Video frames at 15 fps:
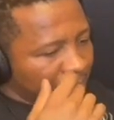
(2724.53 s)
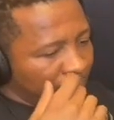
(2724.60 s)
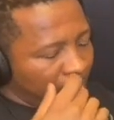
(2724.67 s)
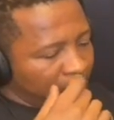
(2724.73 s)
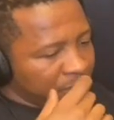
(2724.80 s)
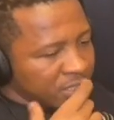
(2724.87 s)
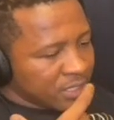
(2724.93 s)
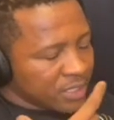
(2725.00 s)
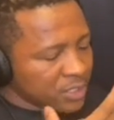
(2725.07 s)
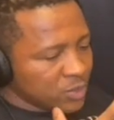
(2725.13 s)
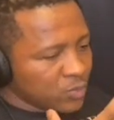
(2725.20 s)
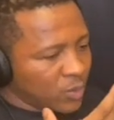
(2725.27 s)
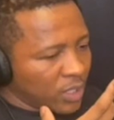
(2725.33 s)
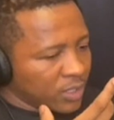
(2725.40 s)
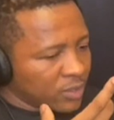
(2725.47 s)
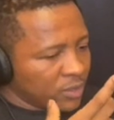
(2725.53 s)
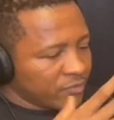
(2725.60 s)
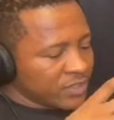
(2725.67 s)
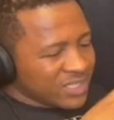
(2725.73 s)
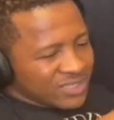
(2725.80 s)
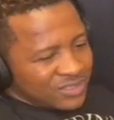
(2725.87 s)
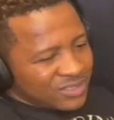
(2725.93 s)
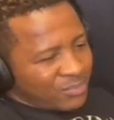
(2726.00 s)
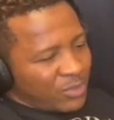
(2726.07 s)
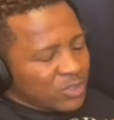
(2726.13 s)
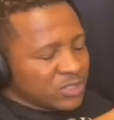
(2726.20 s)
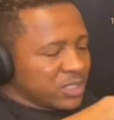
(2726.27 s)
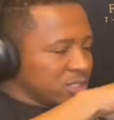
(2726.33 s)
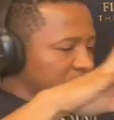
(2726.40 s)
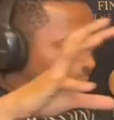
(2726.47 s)
But this one, obviously,
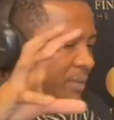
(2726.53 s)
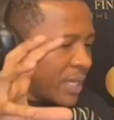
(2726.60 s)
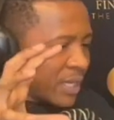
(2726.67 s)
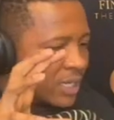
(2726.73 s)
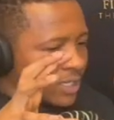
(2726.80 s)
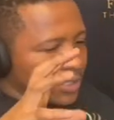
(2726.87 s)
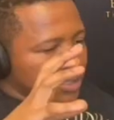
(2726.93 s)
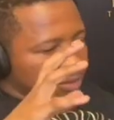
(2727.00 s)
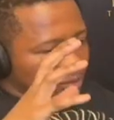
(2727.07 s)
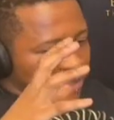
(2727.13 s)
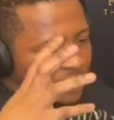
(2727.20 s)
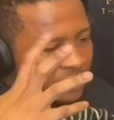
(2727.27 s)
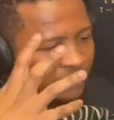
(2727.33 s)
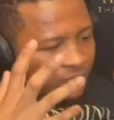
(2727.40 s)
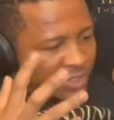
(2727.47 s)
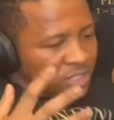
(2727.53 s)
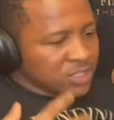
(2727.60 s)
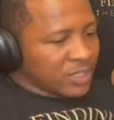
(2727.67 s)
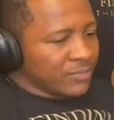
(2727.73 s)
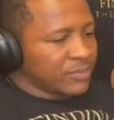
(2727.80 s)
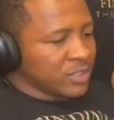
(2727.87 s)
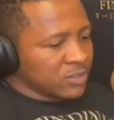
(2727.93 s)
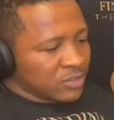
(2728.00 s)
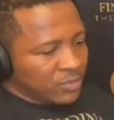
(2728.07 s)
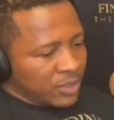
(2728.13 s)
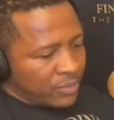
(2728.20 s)
mostly it's a black cast, which is really something to be